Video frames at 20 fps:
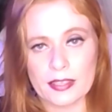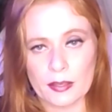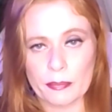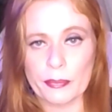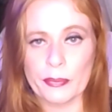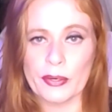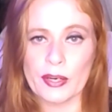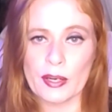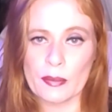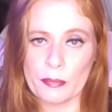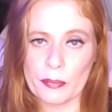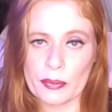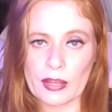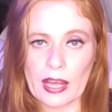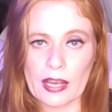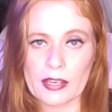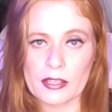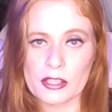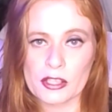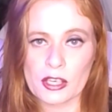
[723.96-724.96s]
going to put up with
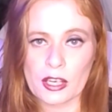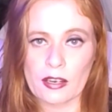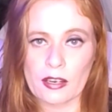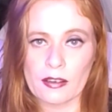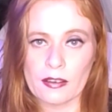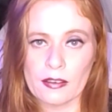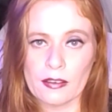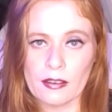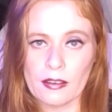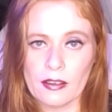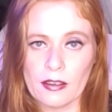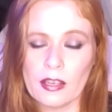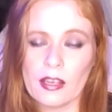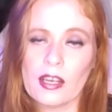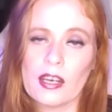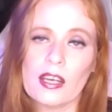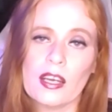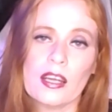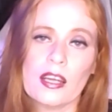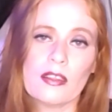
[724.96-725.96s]
that shit. You're
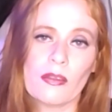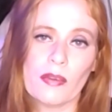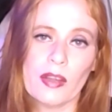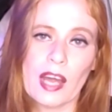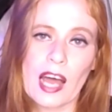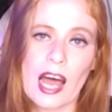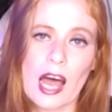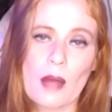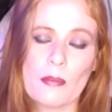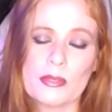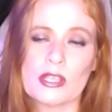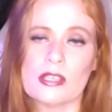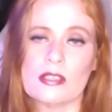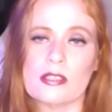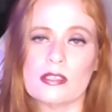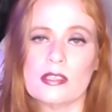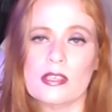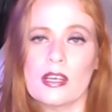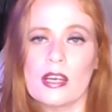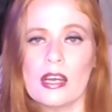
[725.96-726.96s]
going to get three
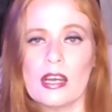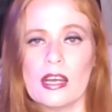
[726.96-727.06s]
options.